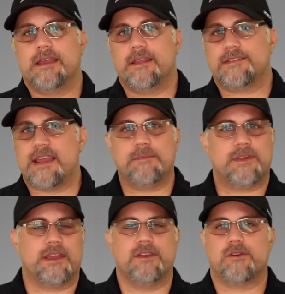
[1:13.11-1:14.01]
same
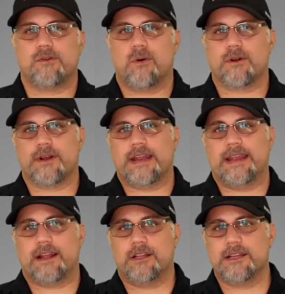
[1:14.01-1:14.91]
thing. You can order it
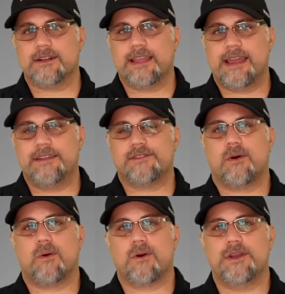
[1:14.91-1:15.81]
in clear lens
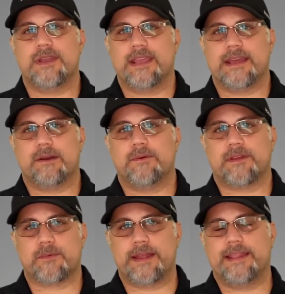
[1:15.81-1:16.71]
or you can get it with
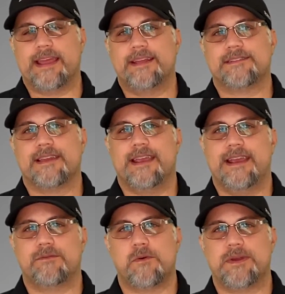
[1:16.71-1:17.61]
a red lens.
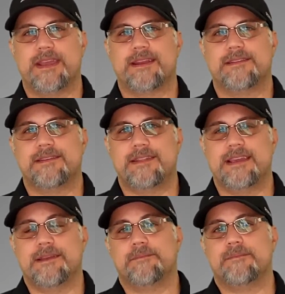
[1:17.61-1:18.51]
And when we get into
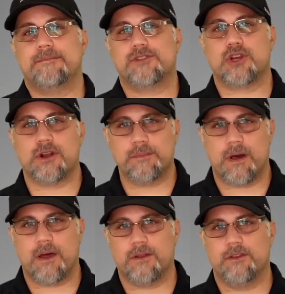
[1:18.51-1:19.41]
the turn
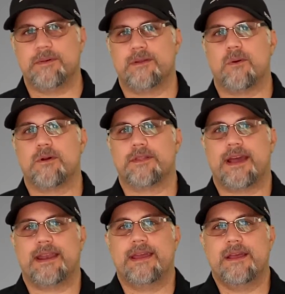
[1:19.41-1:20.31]
model, you'll be able to order
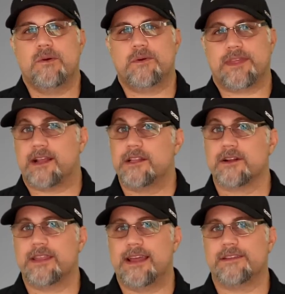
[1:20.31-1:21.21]
that with a
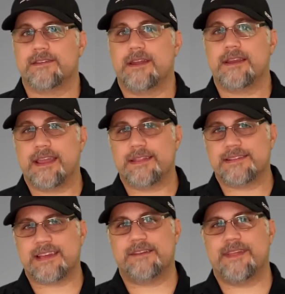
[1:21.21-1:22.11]
clear lens. And again,
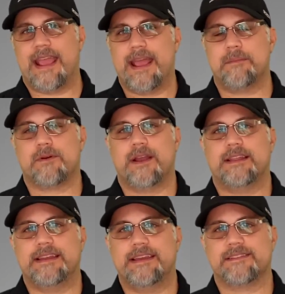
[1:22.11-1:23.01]
that's going to have the amber
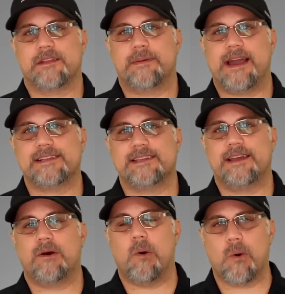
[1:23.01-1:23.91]
LEDs on the
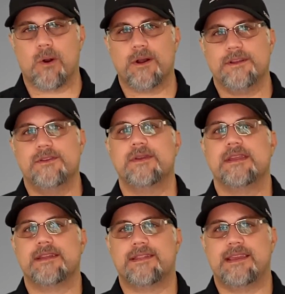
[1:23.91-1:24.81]
backside, or you can
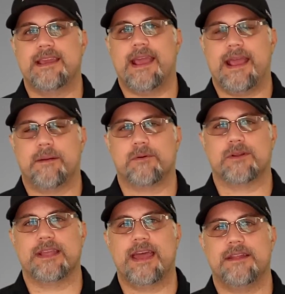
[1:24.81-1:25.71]
get the amber
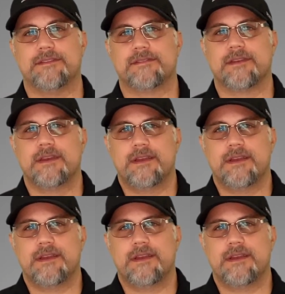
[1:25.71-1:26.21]
lens.